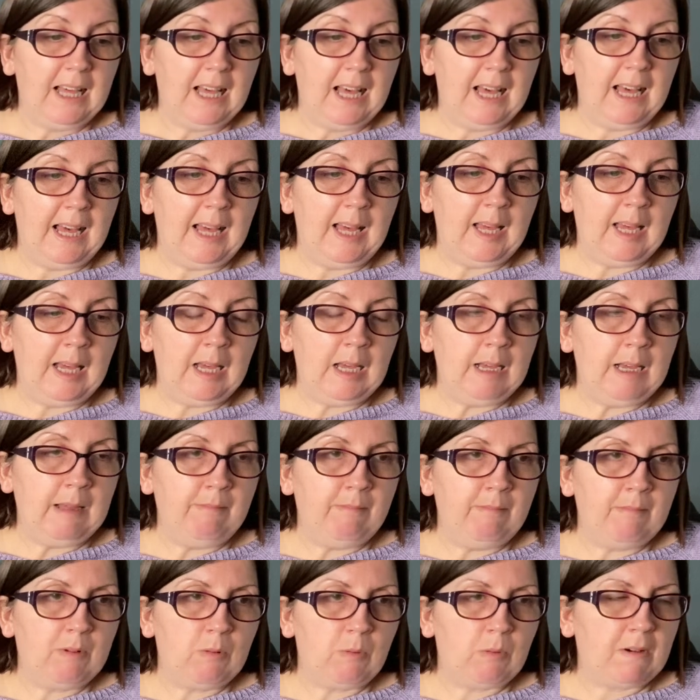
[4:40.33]

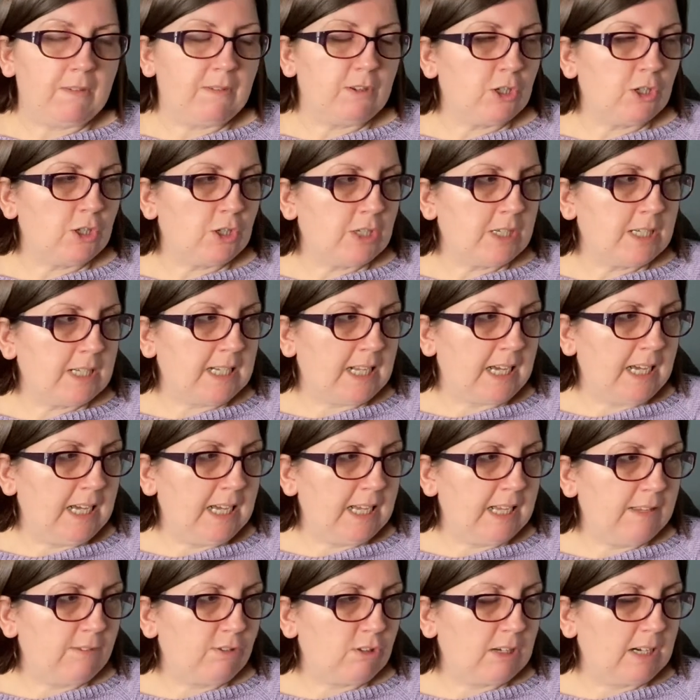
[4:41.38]
What have I done
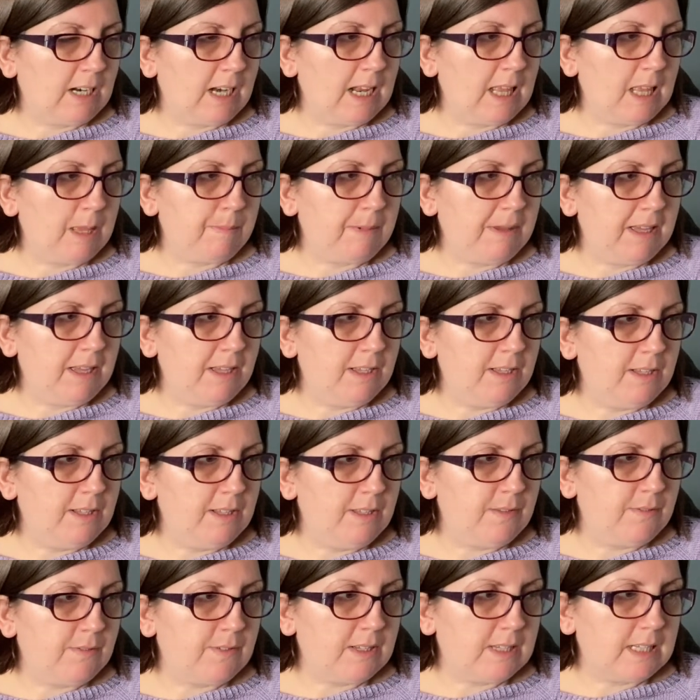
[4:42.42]
today? Done a little bit
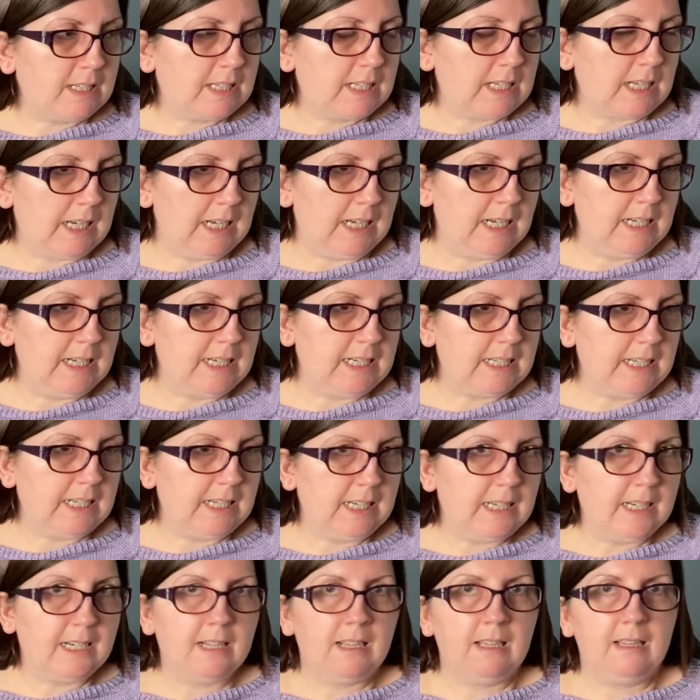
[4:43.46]
of
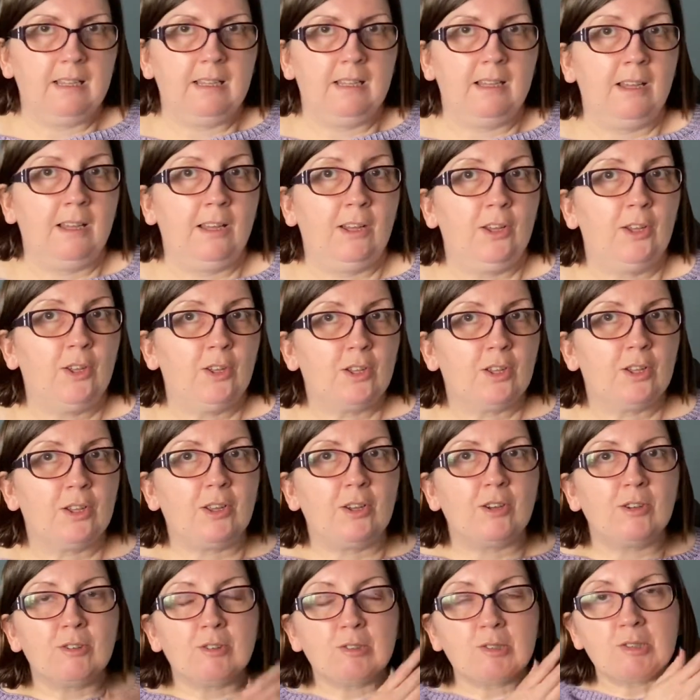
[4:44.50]
tidying. You'll
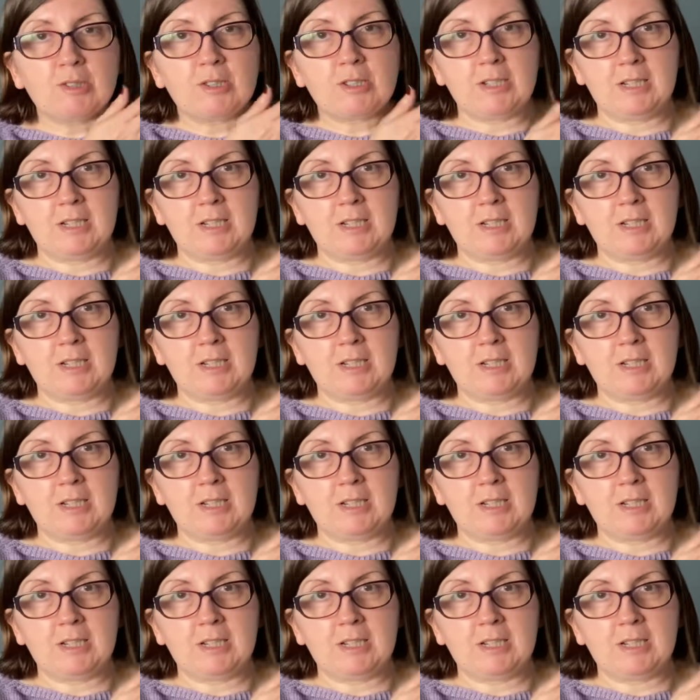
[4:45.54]
also